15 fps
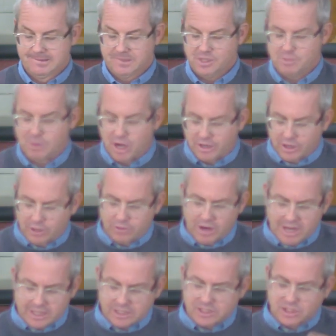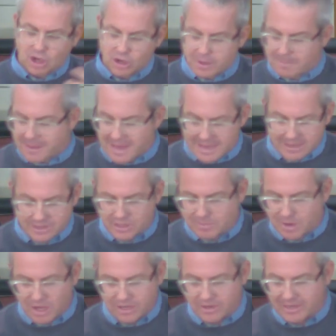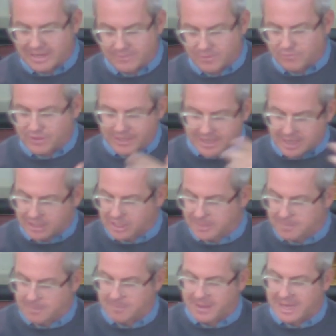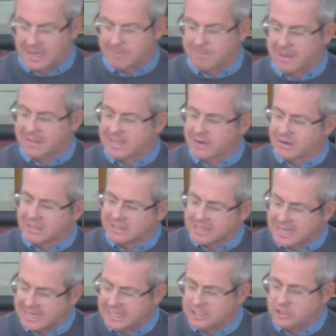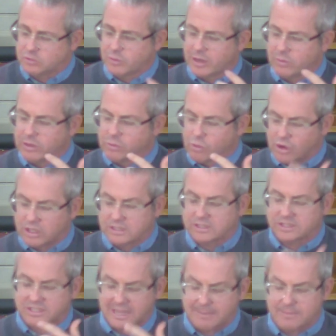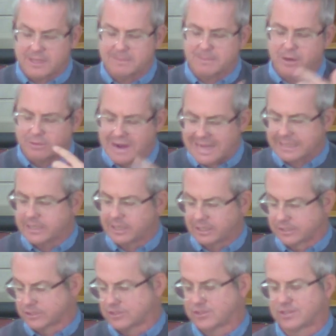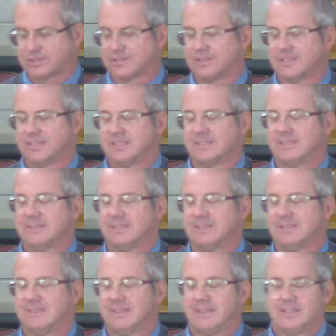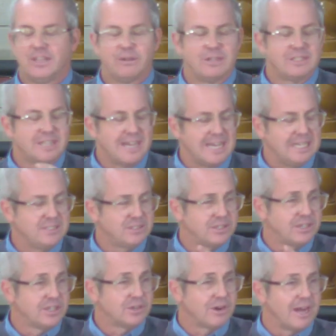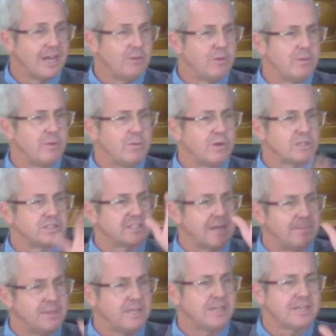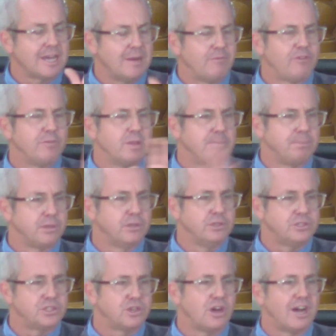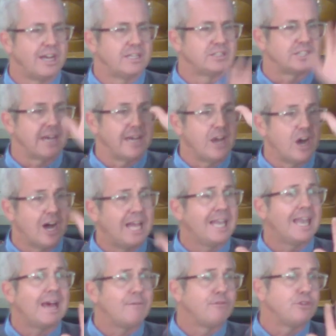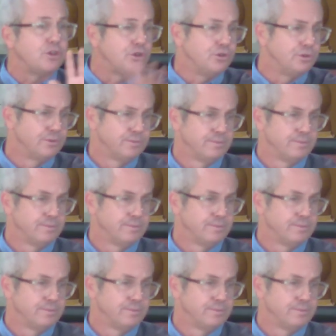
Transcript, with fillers: You might not write a song about it, you might not have a video clip about it, but there are days where we want something miraculous. There are days that are grey when we want something to come from the blue sky and say, I love you.